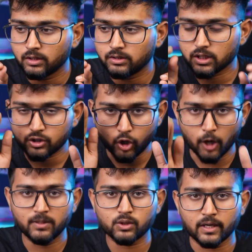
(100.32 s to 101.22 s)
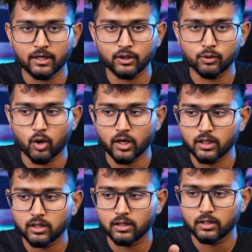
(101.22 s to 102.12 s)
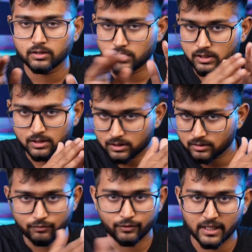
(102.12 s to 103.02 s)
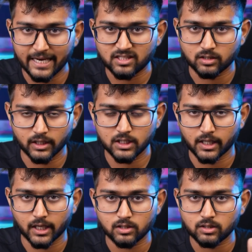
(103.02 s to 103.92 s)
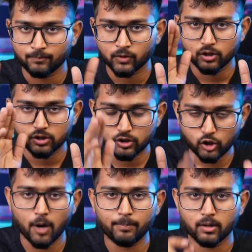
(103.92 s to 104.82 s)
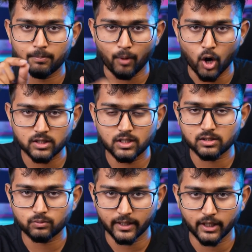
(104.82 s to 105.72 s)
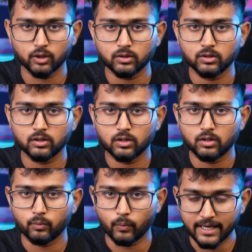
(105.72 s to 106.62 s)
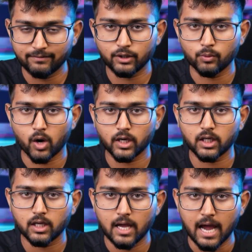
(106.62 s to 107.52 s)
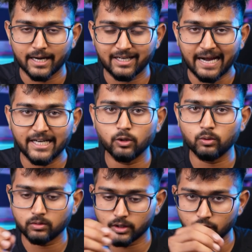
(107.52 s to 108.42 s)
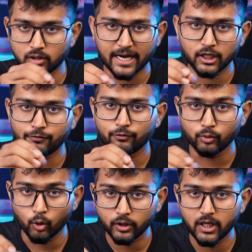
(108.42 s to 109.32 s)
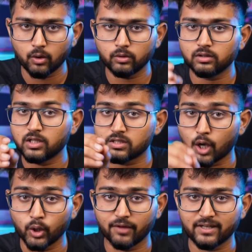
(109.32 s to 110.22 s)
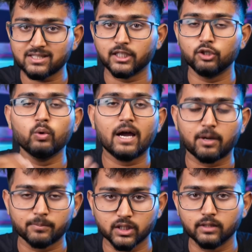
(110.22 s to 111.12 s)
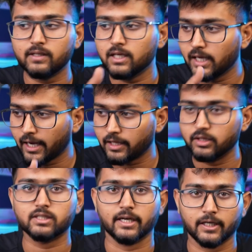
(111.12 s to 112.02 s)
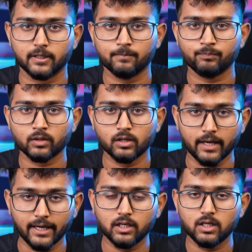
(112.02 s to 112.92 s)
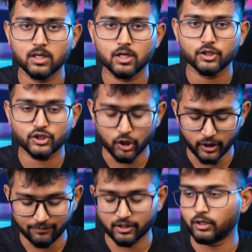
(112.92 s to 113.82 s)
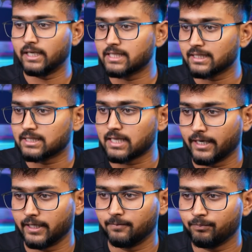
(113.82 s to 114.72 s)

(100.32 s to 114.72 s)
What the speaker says: Just stop this whenever you want, just for the next 30 seconds. Stop, pause this video whenever you want and try to, kind of note down the sound effects that you have observed in this edit, right? Chalo, here we go. Let's get started.